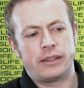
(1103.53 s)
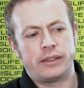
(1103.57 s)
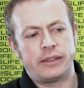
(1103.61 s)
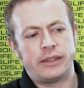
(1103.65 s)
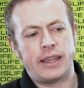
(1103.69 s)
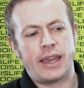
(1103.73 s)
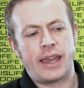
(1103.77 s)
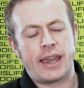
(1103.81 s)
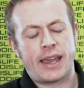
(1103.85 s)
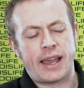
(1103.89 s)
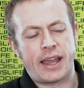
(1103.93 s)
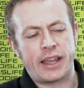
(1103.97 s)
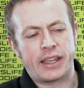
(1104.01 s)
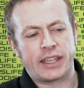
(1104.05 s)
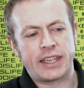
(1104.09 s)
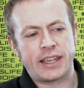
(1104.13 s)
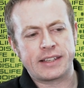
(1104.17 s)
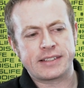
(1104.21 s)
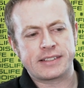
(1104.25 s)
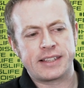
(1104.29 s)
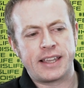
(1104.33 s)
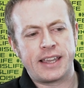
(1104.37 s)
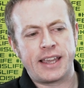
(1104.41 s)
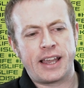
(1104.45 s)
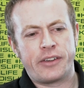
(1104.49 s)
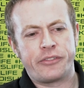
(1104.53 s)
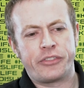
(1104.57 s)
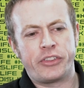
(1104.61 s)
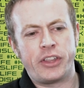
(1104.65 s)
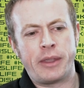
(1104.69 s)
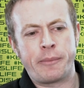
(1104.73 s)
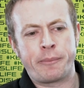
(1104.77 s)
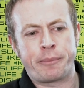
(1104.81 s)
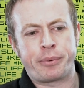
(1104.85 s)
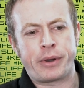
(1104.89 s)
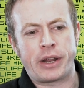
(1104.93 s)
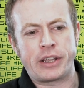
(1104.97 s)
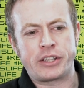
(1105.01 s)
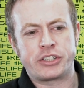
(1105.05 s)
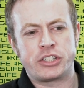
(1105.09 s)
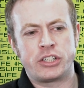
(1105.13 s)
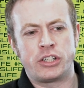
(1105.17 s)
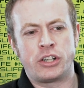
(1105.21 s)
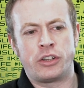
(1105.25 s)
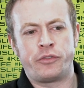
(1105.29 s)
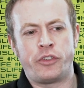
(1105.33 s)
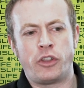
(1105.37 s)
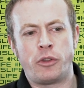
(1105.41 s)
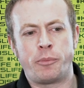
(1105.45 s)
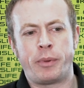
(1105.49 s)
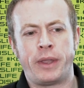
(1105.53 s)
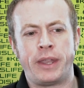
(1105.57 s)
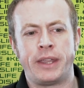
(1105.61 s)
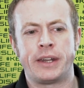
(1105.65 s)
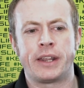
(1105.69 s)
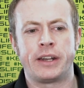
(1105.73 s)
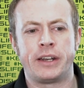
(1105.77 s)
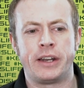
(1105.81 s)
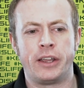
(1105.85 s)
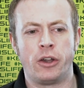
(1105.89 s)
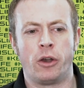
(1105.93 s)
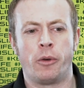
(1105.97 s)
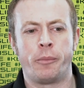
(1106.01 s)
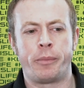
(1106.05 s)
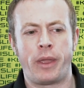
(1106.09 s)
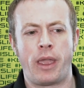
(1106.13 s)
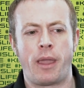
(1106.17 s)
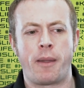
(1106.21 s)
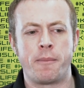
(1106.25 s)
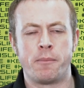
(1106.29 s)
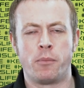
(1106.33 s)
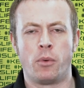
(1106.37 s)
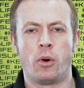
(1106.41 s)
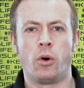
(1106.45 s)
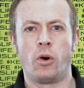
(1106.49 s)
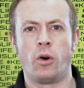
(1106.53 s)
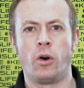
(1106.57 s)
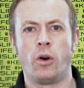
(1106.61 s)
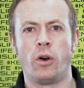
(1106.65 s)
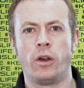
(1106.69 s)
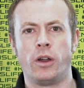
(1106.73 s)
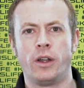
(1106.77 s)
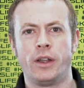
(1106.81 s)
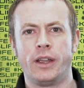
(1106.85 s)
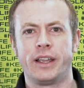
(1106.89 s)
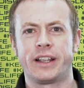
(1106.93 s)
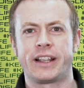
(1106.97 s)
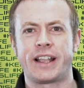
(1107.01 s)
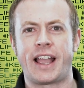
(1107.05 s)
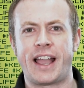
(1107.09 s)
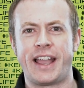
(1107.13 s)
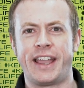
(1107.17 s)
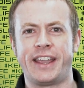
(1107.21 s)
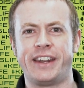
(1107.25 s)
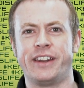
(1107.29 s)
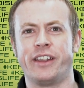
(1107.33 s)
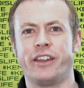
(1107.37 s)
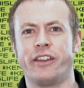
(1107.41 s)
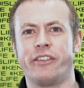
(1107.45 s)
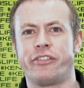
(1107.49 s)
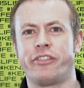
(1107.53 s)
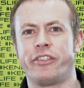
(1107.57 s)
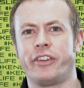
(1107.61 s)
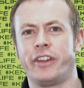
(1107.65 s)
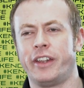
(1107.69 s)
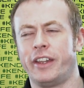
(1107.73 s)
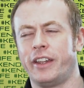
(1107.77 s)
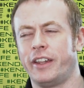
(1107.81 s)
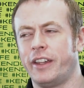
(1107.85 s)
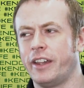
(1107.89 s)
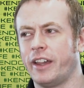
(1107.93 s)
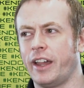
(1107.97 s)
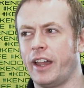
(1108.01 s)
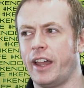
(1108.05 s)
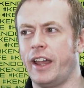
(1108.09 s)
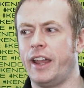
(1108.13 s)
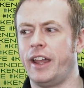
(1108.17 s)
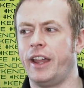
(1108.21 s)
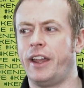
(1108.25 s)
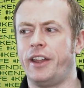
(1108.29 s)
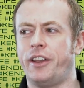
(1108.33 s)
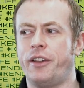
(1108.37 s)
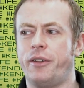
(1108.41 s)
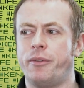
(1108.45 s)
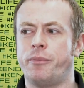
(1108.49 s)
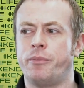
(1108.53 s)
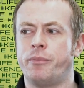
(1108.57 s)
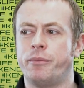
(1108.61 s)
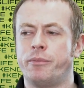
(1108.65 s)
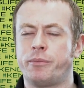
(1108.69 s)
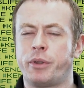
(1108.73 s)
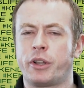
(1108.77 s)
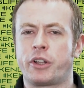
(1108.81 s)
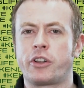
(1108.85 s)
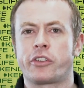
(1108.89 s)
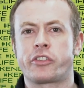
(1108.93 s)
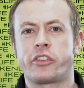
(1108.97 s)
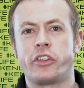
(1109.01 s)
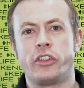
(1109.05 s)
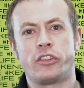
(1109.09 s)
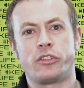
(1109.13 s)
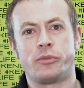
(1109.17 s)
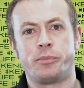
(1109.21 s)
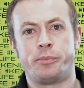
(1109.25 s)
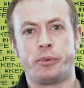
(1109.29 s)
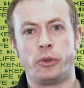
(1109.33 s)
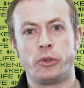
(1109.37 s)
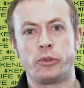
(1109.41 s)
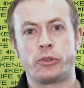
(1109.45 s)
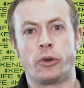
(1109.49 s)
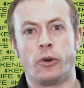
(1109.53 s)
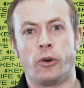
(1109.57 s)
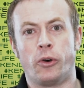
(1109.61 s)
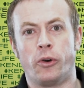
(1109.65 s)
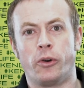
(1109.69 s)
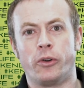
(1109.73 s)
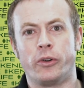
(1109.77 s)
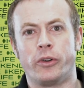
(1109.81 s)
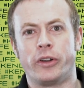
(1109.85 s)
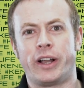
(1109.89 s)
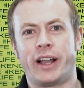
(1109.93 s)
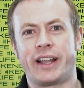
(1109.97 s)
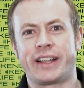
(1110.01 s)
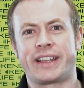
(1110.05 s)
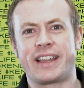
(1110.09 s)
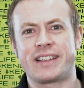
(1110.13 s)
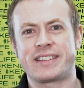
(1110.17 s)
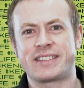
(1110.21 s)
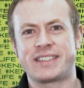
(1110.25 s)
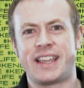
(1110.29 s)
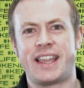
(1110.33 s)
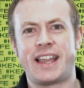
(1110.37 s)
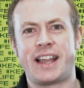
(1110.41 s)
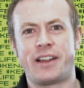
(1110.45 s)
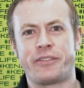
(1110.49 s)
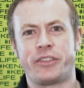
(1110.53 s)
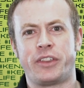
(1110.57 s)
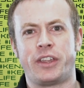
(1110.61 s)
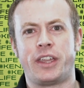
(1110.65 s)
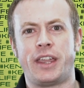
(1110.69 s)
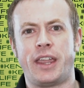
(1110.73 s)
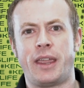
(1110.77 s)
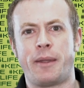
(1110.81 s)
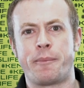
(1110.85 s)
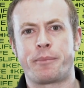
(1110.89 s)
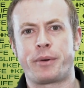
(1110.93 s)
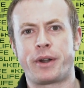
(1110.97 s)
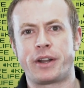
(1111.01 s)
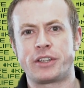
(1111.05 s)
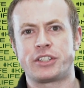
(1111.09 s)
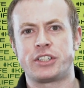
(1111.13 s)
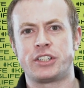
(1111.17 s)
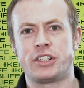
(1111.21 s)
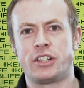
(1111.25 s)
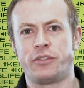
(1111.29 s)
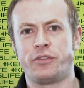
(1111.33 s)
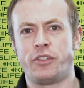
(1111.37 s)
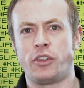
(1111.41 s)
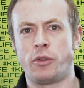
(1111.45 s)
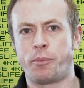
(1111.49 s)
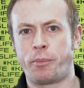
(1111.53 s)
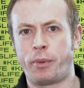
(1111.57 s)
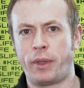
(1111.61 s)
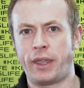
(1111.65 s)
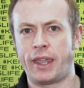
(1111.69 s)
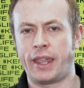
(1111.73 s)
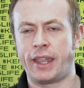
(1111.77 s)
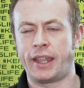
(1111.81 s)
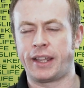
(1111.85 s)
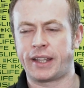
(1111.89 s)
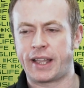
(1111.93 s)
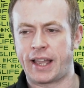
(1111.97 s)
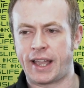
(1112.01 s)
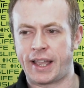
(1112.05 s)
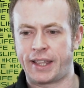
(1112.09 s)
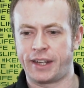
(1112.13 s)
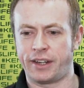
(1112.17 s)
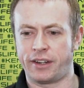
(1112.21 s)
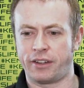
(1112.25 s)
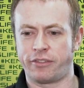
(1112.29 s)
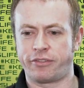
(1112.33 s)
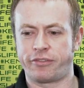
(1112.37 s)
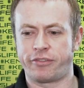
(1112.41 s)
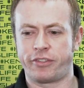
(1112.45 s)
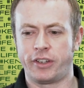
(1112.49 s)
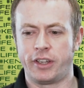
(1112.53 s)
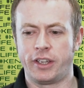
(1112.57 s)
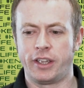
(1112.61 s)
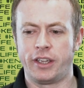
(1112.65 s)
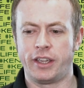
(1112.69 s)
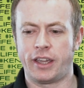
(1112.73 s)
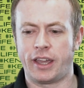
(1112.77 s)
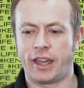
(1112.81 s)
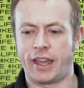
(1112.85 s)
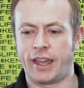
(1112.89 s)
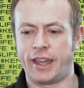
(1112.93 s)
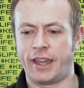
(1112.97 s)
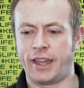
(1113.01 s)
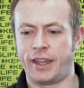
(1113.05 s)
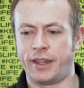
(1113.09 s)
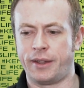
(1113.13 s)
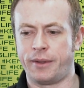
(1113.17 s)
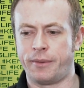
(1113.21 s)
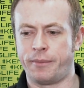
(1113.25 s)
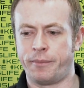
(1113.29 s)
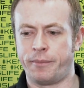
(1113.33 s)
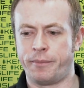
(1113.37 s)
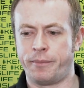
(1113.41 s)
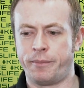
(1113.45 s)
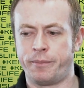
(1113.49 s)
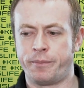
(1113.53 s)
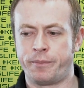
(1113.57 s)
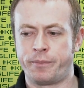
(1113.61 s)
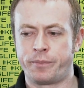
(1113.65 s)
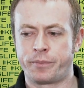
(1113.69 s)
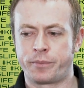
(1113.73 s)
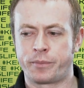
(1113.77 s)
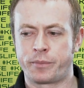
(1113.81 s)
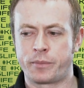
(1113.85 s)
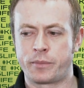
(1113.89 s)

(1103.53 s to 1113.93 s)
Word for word: yeah, I guess they have the impression of you being a little bit more kind of um, because it's Budo, I guess they have the impression of you being kind of um,